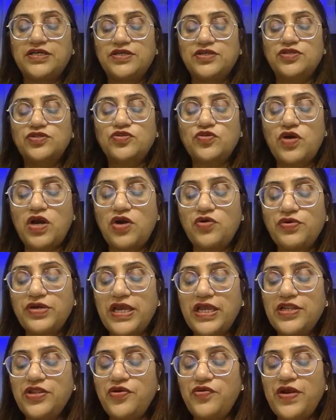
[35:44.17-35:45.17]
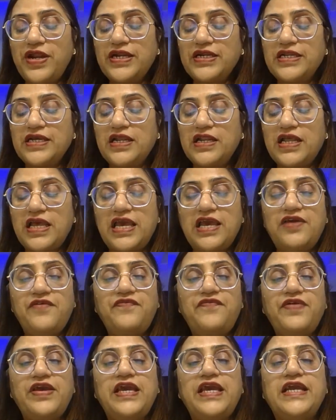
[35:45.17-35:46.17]
So how can you enter?
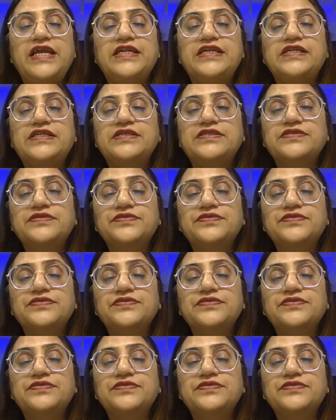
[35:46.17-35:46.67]
F8.